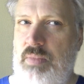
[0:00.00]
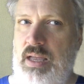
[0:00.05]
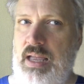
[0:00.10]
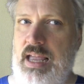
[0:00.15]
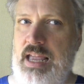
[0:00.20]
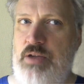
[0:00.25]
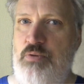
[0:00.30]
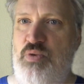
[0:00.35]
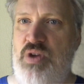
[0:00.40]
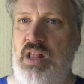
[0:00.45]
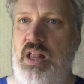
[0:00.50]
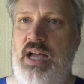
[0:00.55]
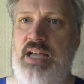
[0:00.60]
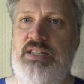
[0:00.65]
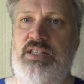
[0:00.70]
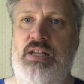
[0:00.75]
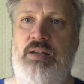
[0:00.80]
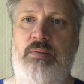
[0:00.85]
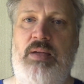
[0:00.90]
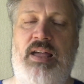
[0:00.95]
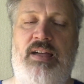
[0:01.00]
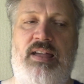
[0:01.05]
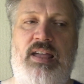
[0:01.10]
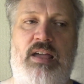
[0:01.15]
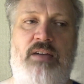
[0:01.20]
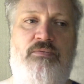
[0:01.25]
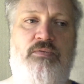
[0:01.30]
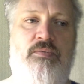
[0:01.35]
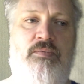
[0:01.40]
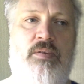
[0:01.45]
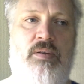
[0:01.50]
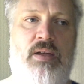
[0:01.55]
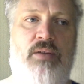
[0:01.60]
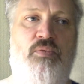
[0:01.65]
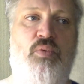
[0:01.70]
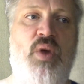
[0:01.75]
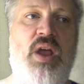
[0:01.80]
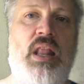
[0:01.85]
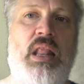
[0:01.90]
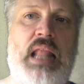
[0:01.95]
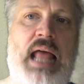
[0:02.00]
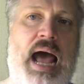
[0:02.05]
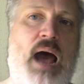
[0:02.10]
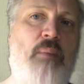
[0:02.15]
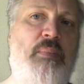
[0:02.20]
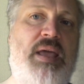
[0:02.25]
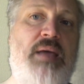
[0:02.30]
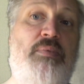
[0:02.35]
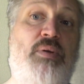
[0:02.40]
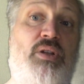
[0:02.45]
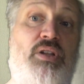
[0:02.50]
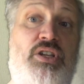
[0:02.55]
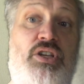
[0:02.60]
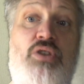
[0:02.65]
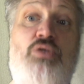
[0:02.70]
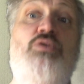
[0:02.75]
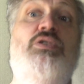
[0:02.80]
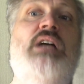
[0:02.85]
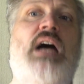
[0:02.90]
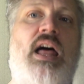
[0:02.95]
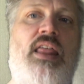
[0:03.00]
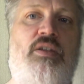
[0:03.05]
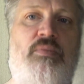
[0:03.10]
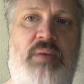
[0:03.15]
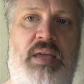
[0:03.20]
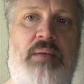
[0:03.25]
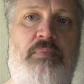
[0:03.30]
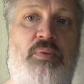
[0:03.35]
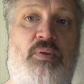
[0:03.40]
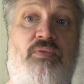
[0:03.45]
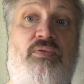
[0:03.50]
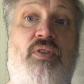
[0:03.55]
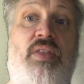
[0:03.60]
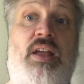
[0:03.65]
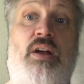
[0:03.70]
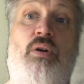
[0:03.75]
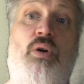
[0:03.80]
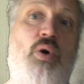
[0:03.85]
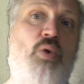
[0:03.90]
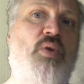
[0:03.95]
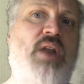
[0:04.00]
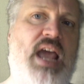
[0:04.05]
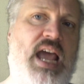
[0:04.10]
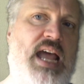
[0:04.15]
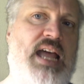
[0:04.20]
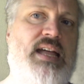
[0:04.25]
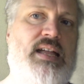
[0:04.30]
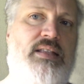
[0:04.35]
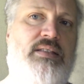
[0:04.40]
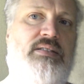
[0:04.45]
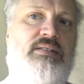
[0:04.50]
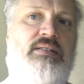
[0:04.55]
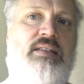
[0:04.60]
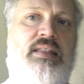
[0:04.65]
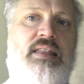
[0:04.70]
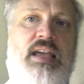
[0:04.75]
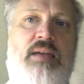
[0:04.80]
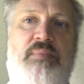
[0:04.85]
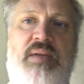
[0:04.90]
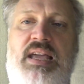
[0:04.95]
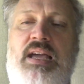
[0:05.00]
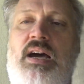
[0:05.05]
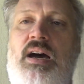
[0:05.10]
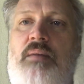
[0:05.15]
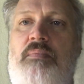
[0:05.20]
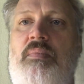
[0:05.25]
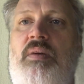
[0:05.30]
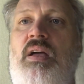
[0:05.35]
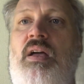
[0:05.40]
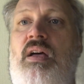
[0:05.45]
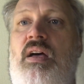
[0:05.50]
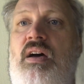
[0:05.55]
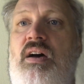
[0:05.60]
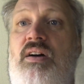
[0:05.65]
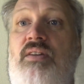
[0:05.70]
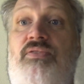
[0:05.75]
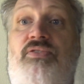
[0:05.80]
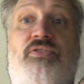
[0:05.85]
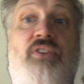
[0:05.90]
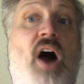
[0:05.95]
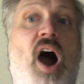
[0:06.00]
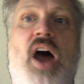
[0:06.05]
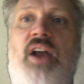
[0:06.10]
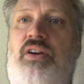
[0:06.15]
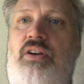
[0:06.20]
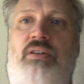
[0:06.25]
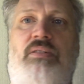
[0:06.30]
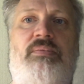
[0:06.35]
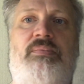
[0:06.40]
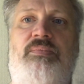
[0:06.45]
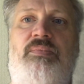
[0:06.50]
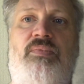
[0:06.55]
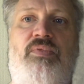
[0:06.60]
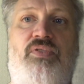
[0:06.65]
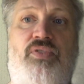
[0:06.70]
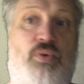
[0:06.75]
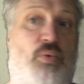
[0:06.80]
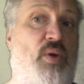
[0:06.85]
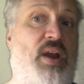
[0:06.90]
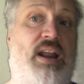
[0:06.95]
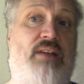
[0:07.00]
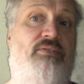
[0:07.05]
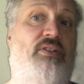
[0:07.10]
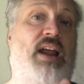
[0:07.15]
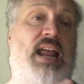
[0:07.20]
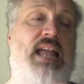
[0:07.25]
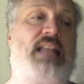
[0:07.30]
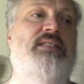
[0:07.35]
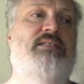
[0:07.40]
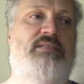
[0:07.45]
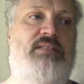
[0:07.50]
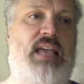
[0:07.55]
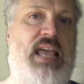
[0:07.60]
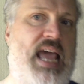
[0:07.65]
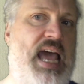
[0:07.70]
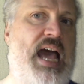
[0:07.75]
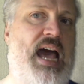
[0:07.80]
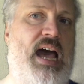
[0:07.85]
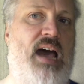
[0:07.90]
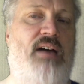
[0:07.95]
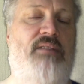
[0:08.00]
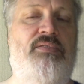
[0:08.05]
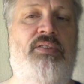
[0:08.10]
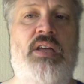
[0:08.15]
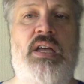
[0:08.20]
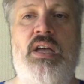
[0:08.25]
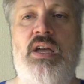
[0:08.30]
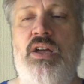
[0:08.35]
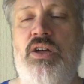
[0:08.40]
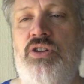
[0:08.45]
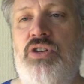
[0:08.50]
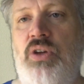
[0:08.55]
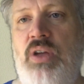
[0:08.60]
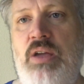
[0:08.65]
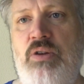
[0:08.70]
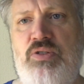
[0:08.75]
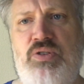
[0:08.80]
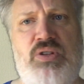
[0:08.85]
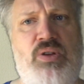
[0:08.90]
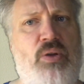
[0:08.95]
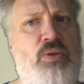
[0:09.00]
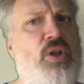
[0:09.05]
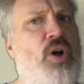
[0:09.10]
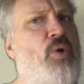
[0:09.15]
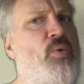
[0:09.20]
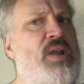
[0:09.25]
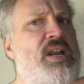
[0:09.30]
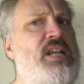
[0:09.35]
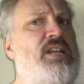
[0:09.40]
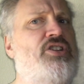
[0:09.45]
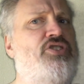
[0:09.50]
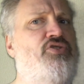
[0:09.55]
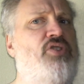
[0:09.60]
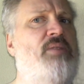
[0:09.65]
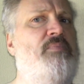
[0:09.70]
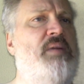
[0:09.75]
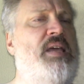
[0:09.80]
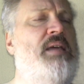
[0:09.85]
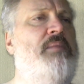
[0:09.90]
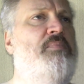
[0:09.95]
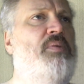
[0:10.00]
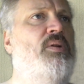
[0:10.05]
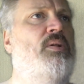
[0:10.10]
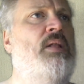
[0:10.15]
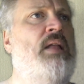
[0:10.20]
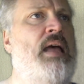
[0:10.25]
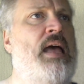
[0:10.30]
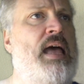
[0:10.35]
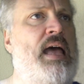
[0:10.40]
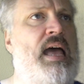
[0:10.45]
He realized that if we allow people to use other people for their own ends, then they become fodder for whatever ends they have. So he was like, no, we need to treat people